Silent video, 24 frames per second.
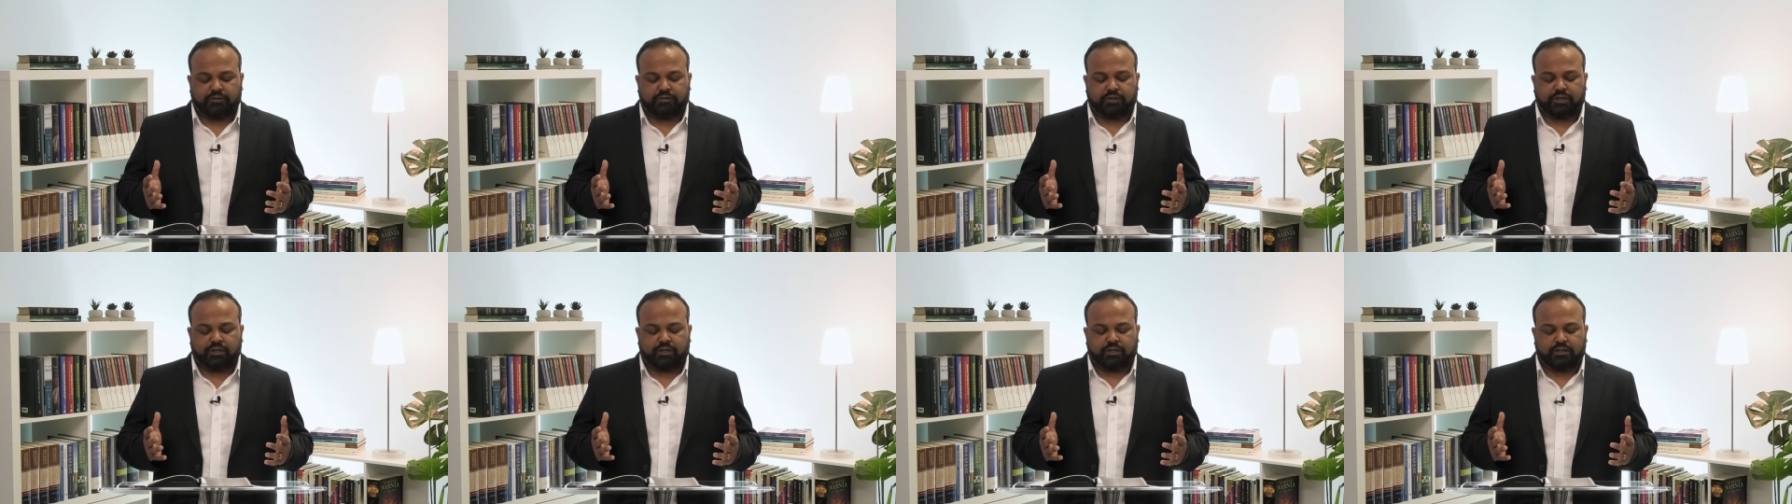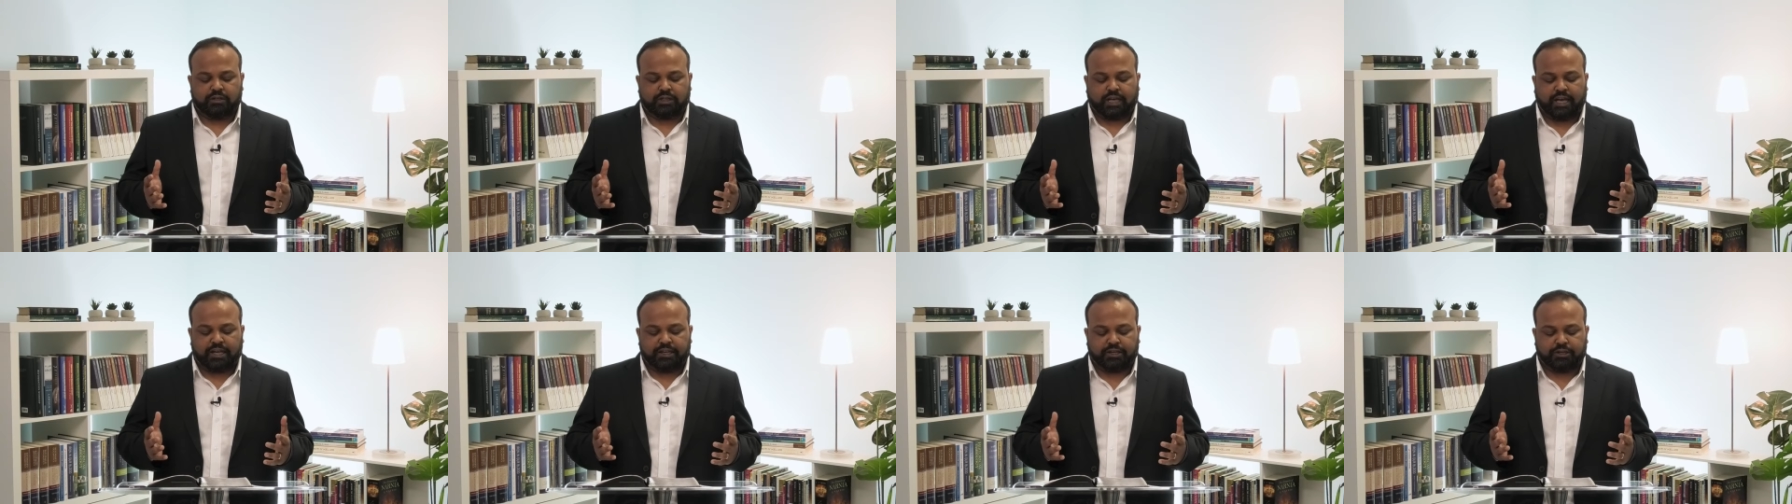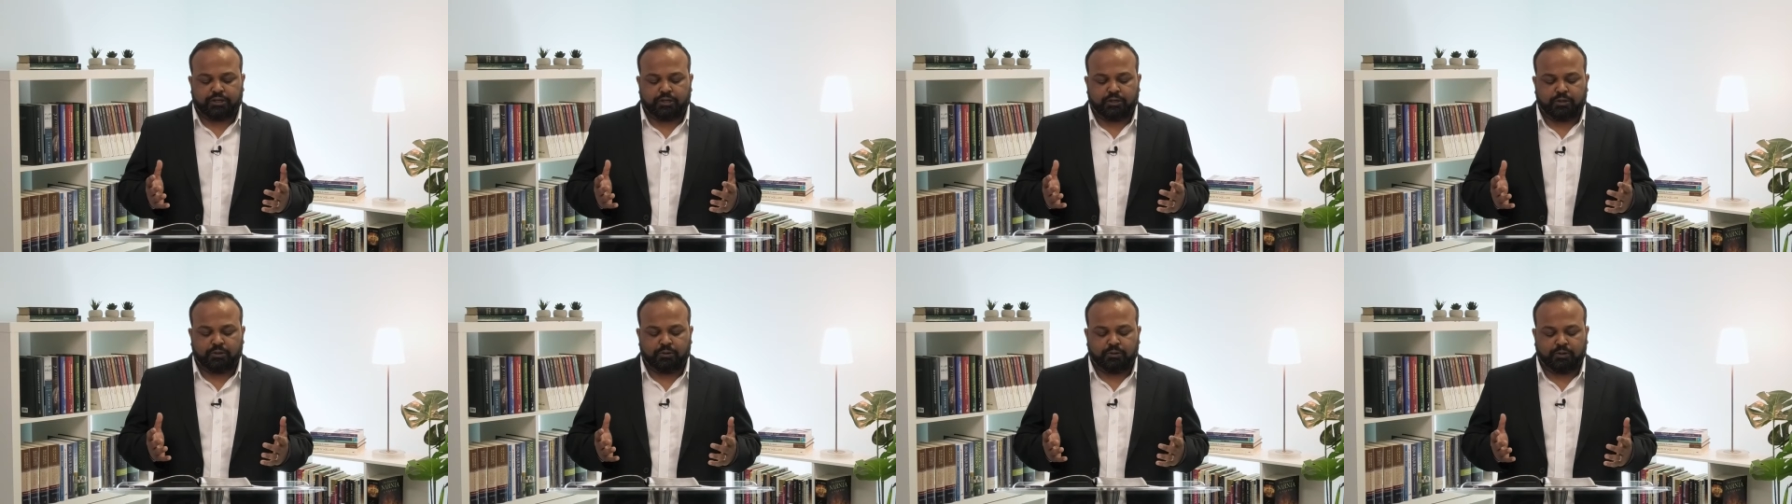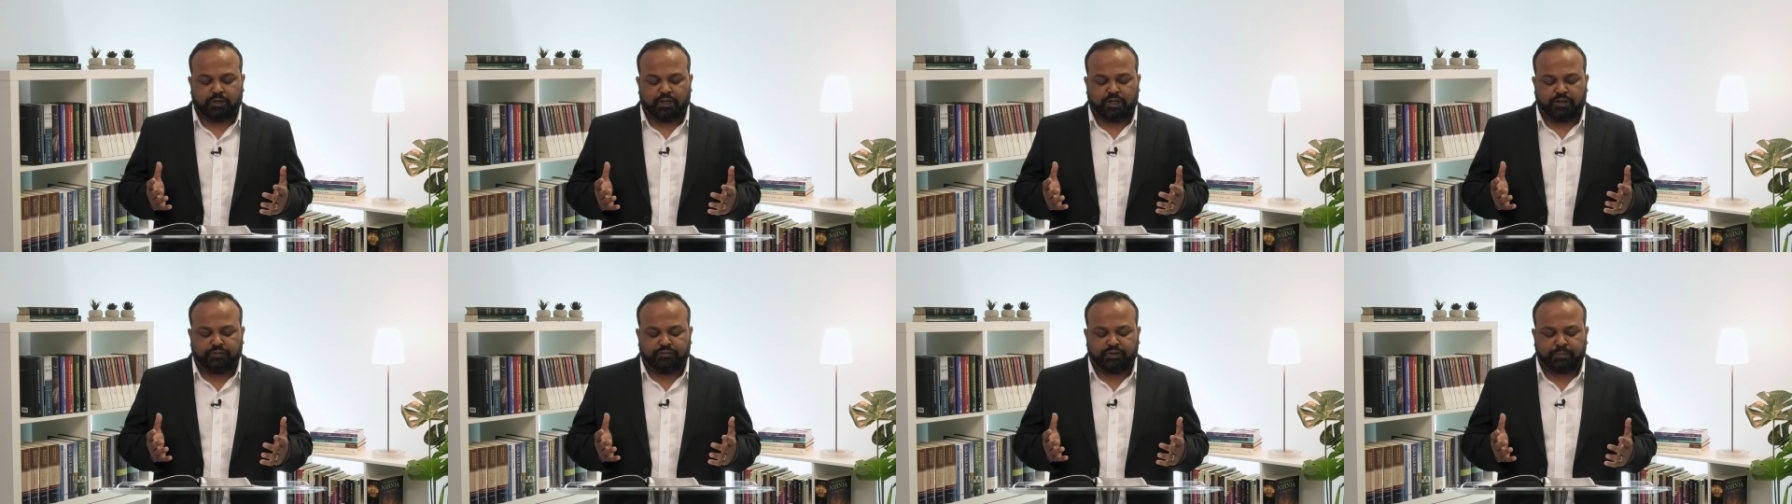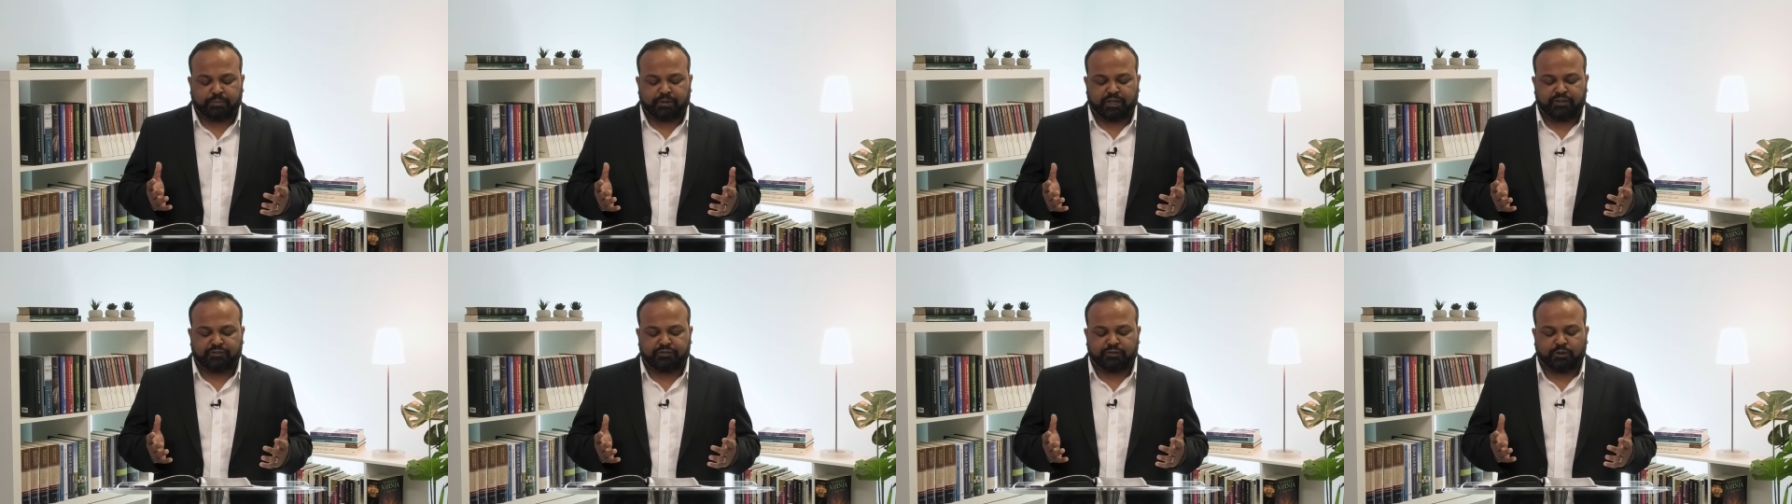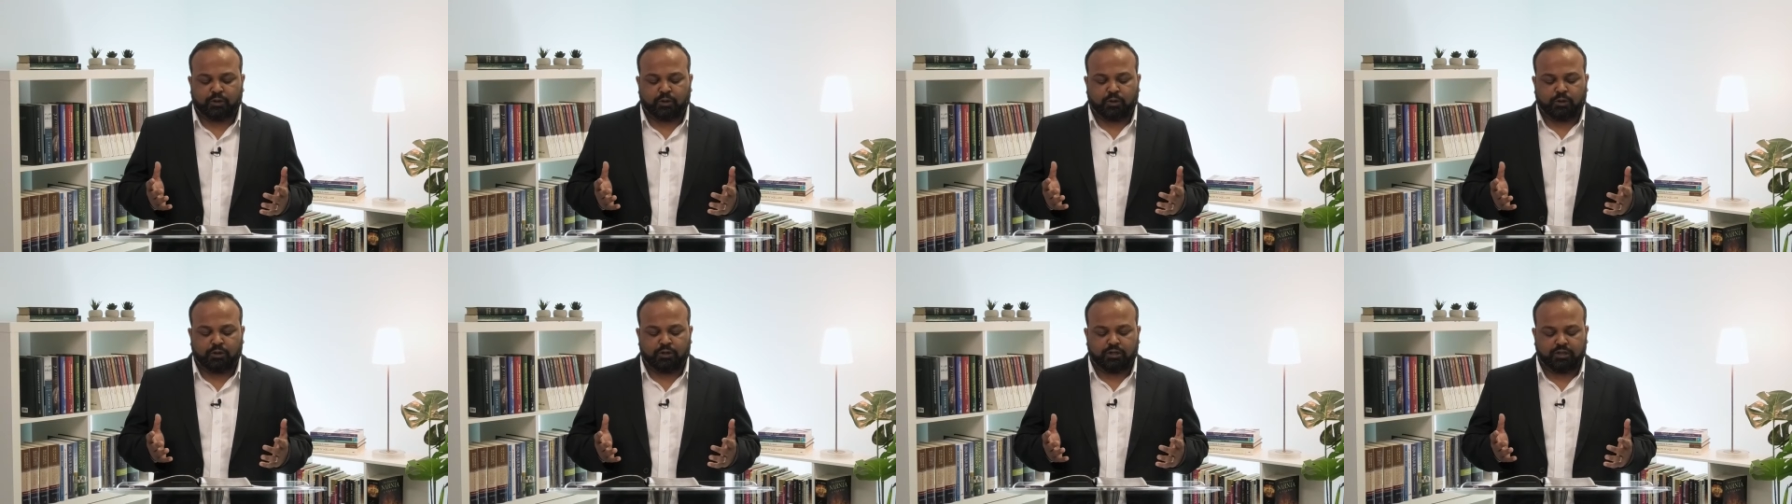we thank you and we praise you,
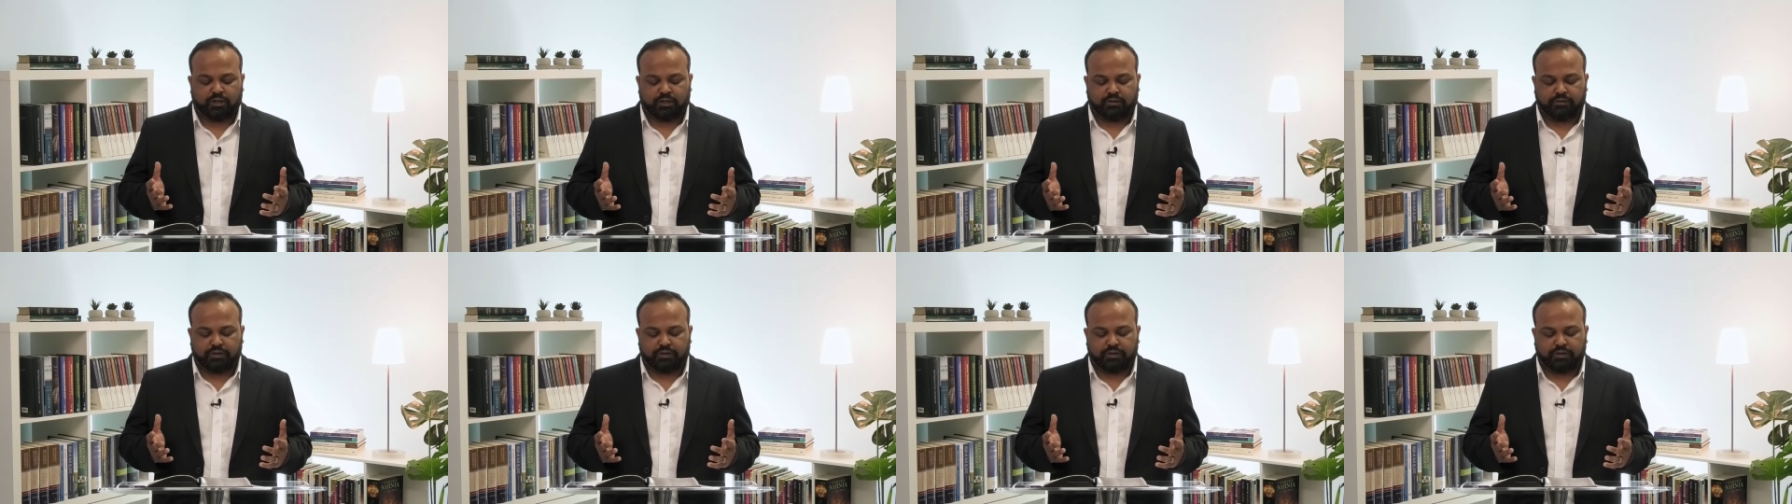Lord.